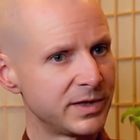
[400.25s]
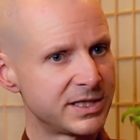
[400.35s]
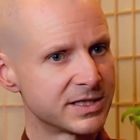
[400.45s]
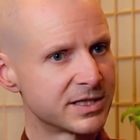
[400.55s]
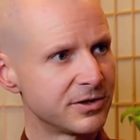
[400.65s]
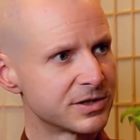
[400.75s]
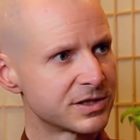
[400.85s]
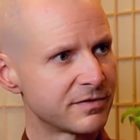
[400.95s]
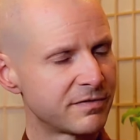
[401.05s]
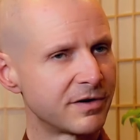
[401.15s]
which is
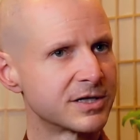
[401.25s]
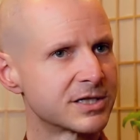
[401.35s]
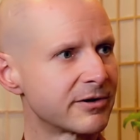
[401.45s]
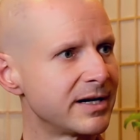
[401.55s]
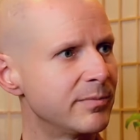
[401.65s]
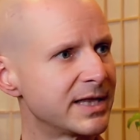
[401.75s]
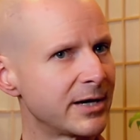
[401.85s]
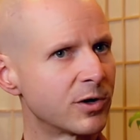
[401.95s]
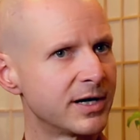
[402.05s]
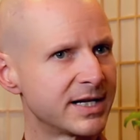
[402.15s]
those first three, but
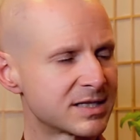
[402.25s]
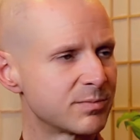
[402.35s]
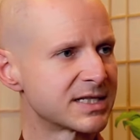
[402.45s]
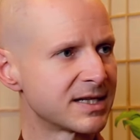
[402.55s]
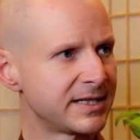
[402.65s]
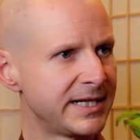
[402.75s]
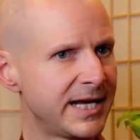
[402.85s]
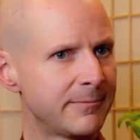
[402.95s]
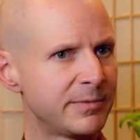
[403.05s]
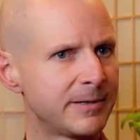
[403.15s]
they weren't explicitly
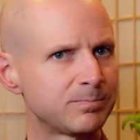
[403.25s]
named.